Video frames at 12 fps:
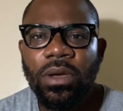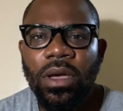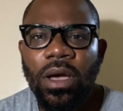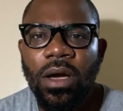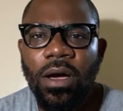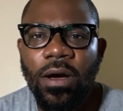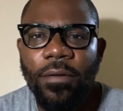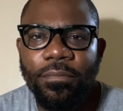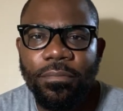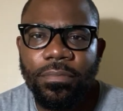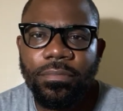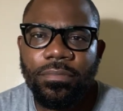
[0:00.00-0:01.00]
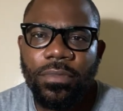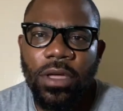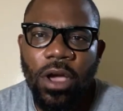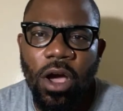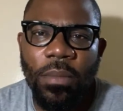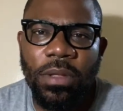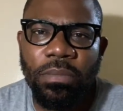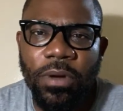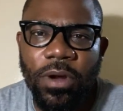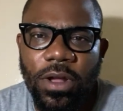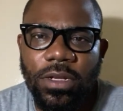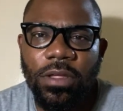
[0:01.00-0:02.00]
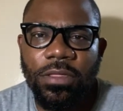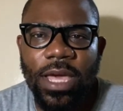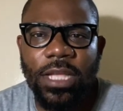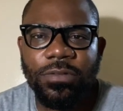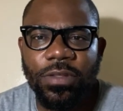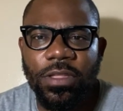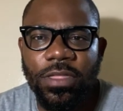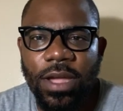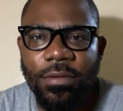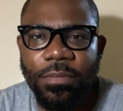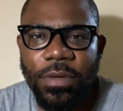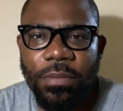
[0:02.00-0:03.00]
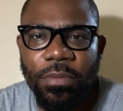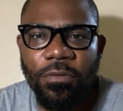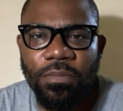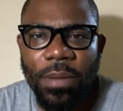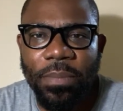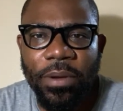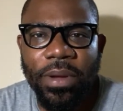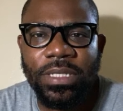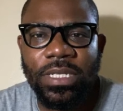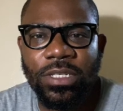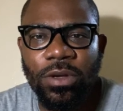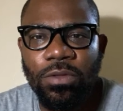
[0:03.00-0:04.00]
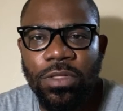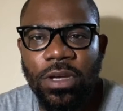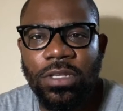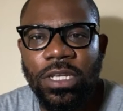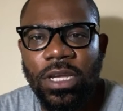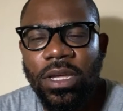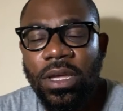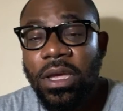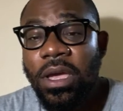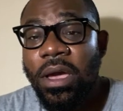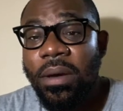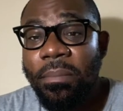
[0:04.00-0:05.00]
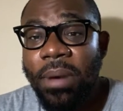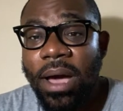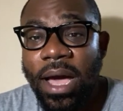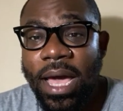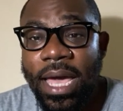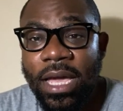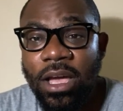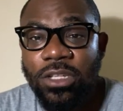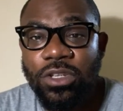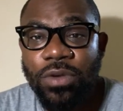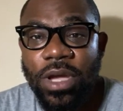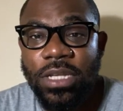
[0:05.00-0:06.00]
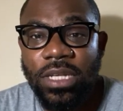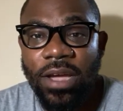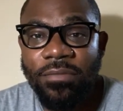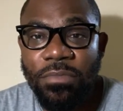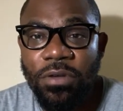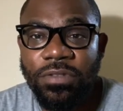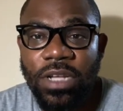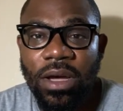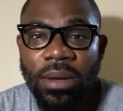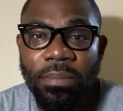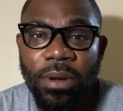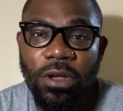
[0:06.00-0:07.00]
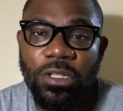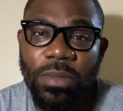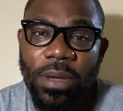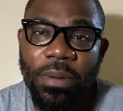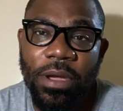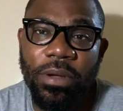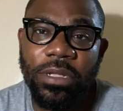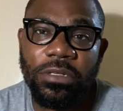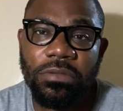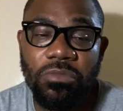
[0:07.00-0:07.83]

Oh, hummingbird. Thanks for the therapy. Both my parents are so toxic. By God's grace, I moved out and blocked my parents.